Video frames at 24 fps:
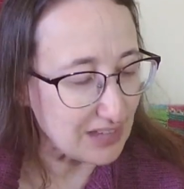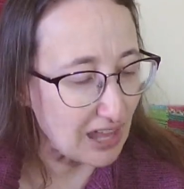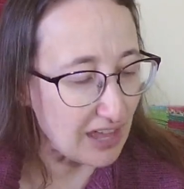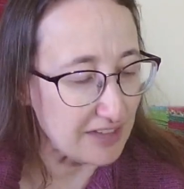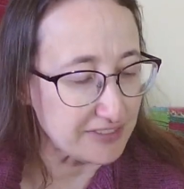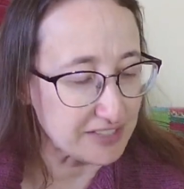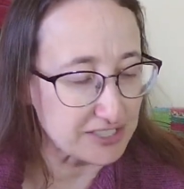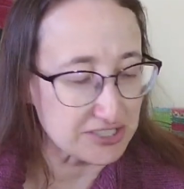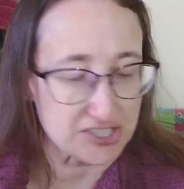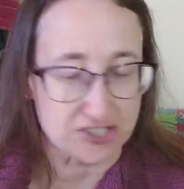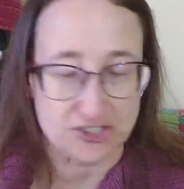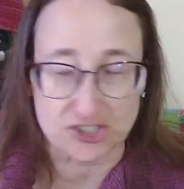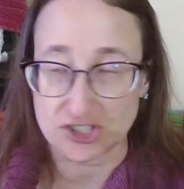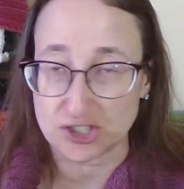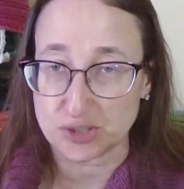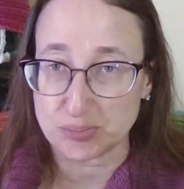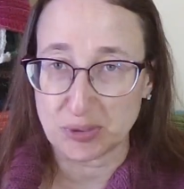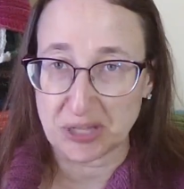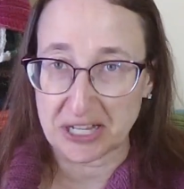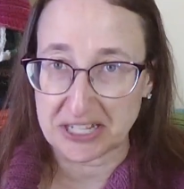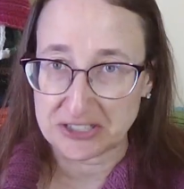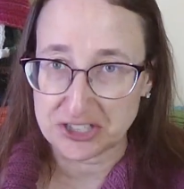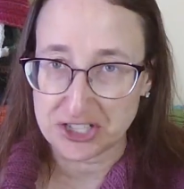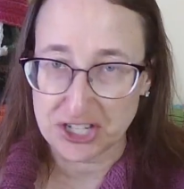And this is
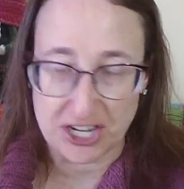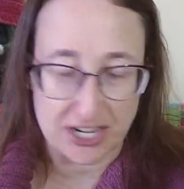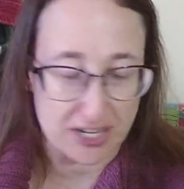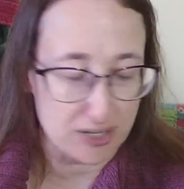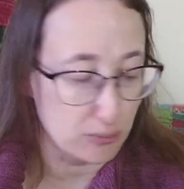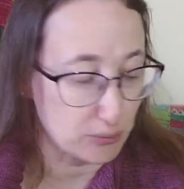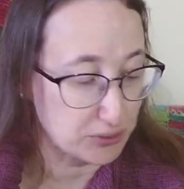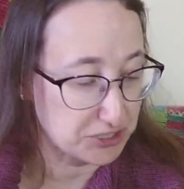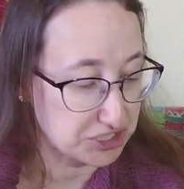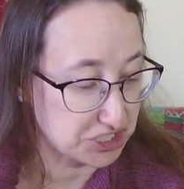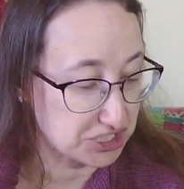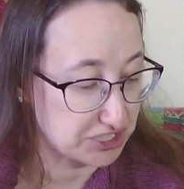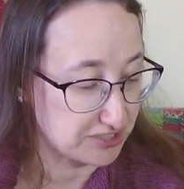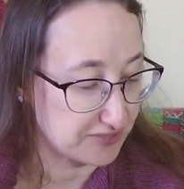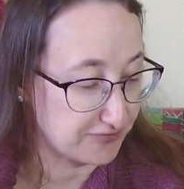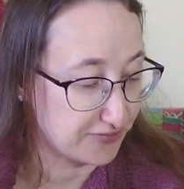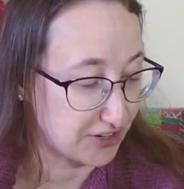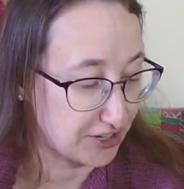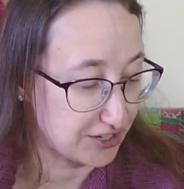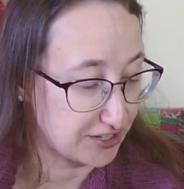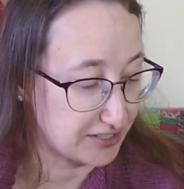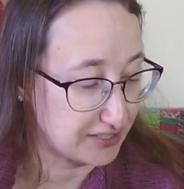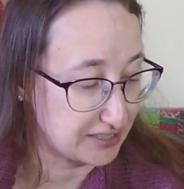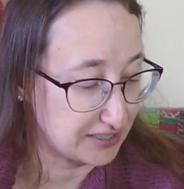just plain chai, which is
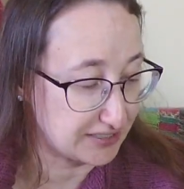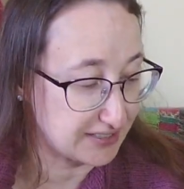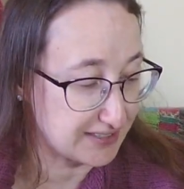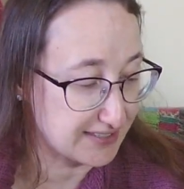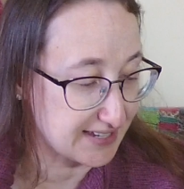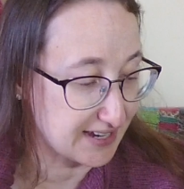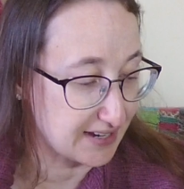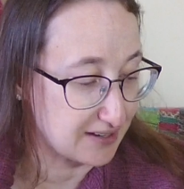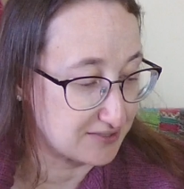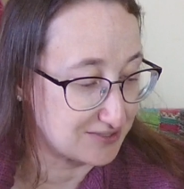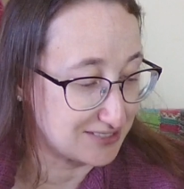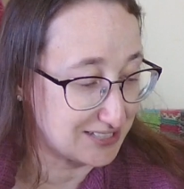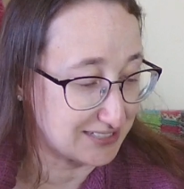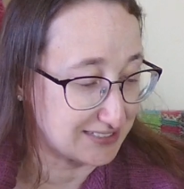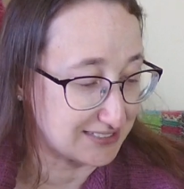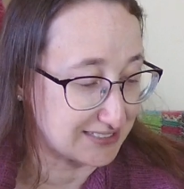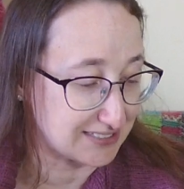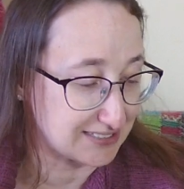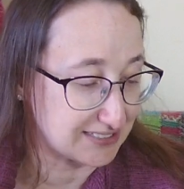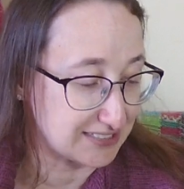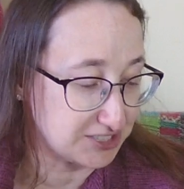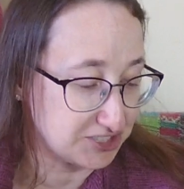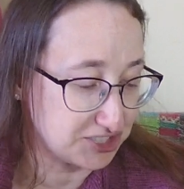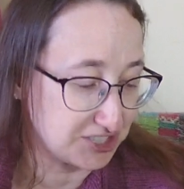fine. It sounds
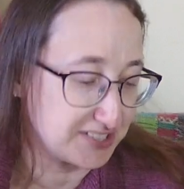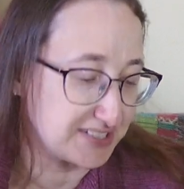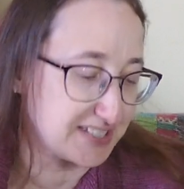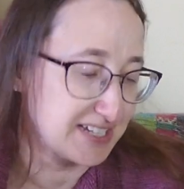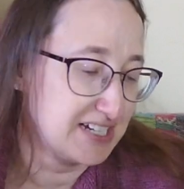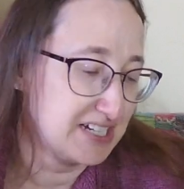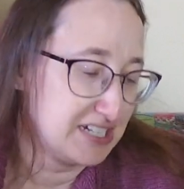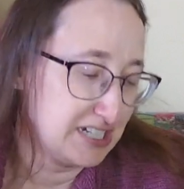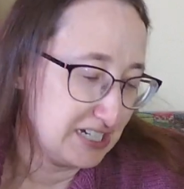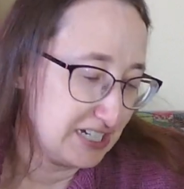delicious.